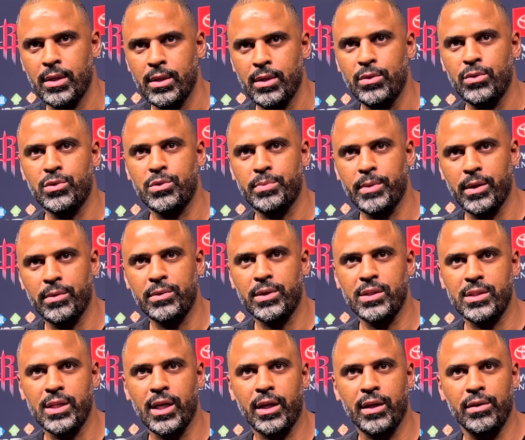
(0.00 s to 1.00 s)
he's playing with the
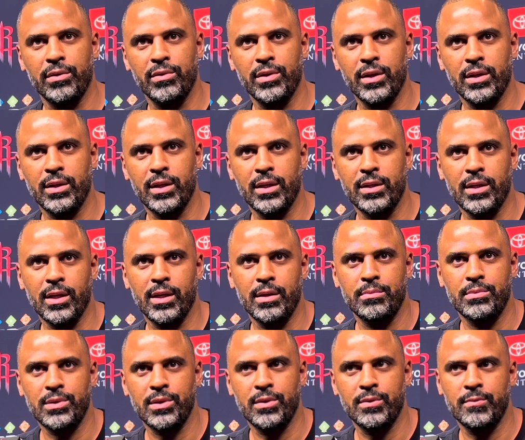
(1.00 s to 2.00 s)
second unit at that time.
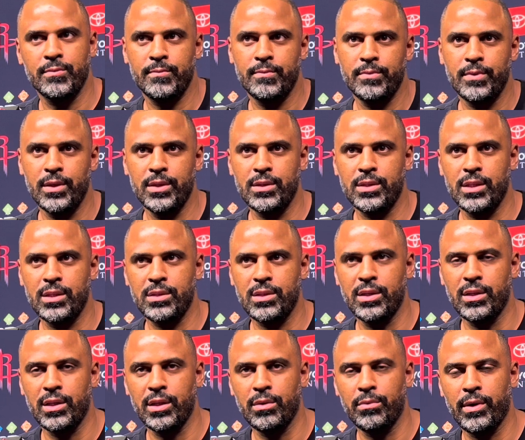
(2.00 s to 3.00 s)
So he's he's
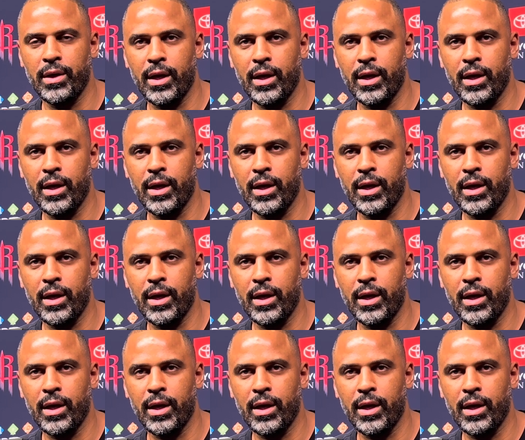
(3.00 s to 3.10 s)
good either way.